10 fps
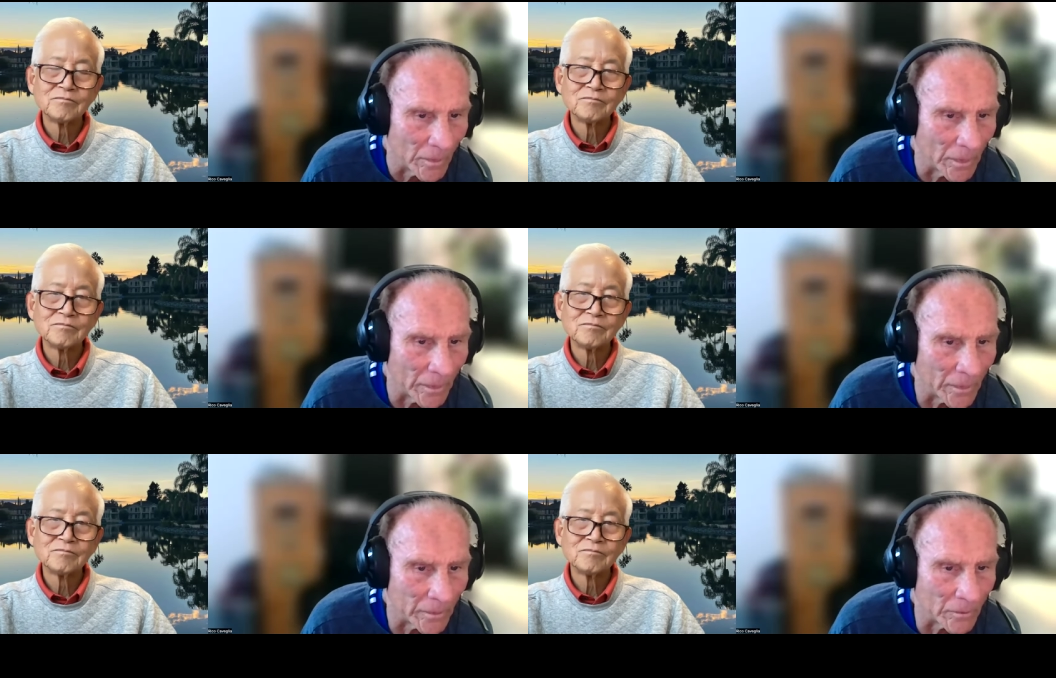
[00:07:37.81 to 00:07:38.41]
Speaker 1: uh,
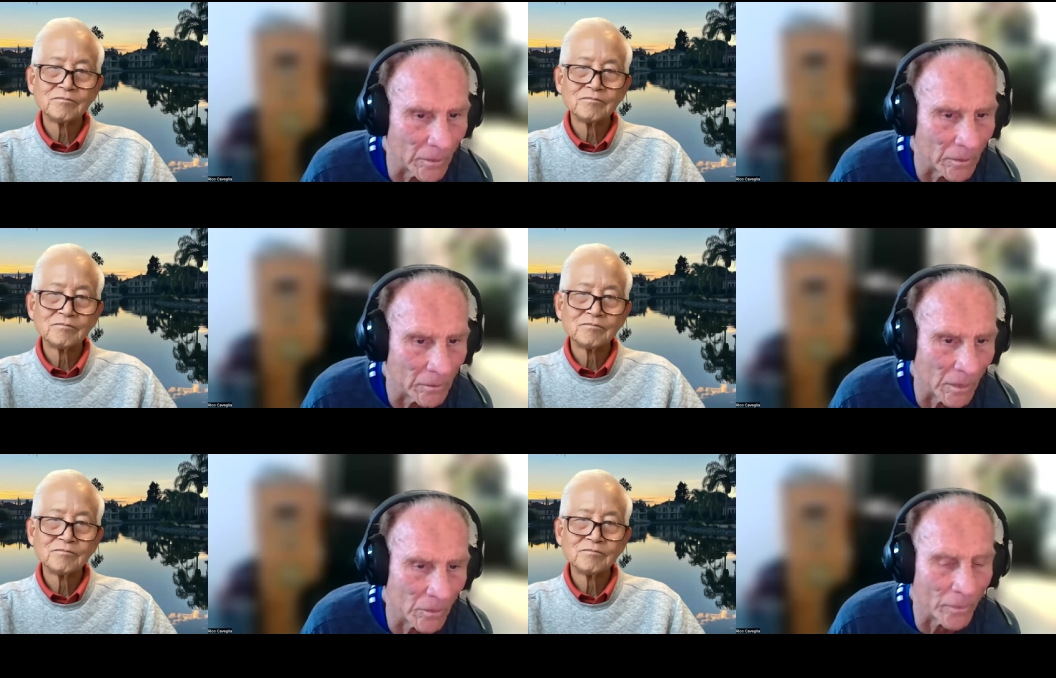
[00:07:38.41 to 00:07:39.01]
and uh,
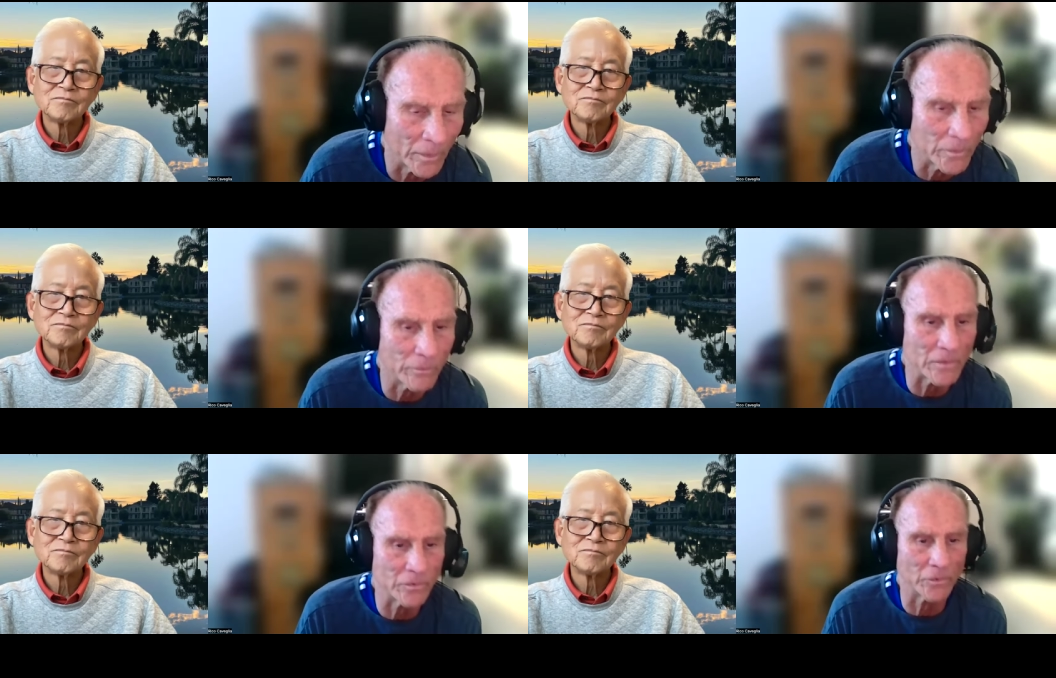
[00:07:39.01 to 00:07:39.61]
according to
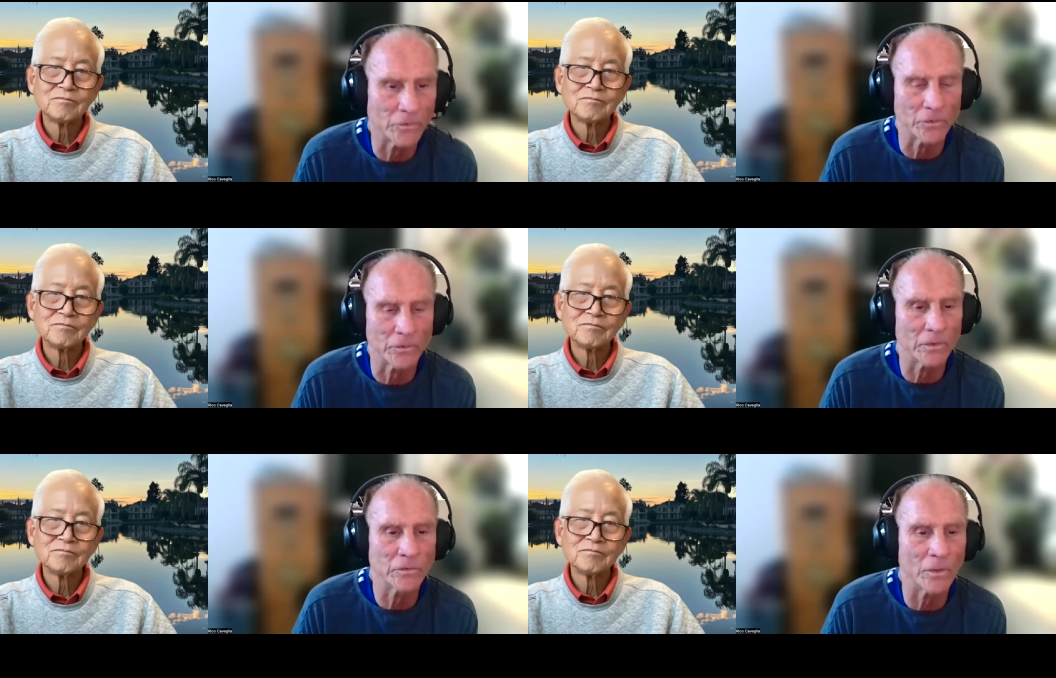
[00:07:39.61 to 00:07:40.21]

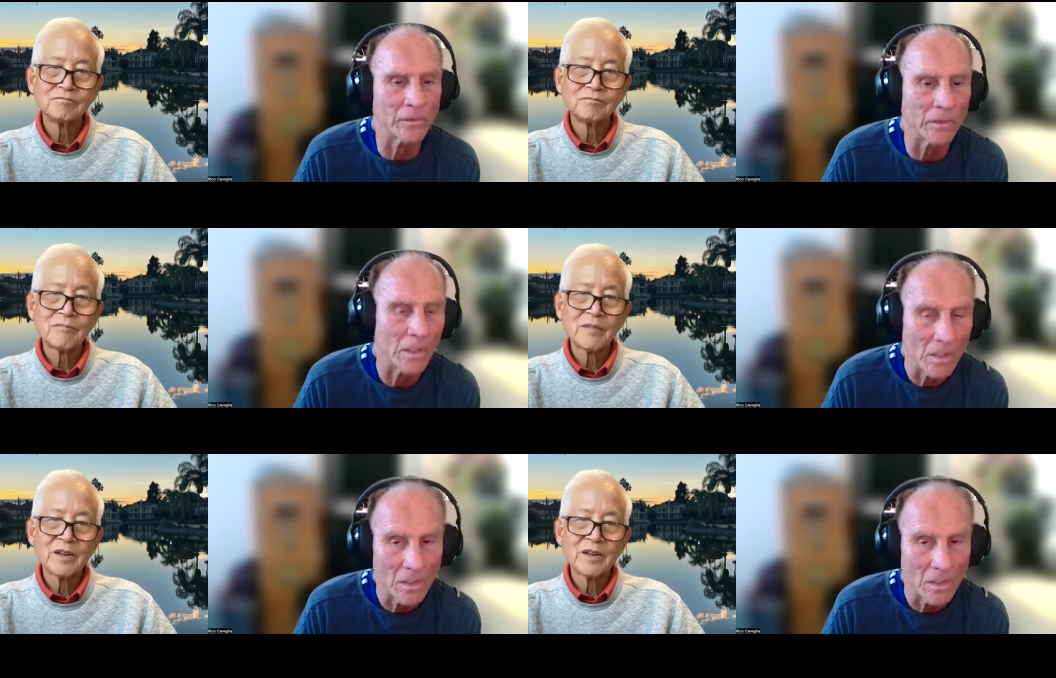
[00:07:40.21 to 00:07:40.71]
researchers. So it,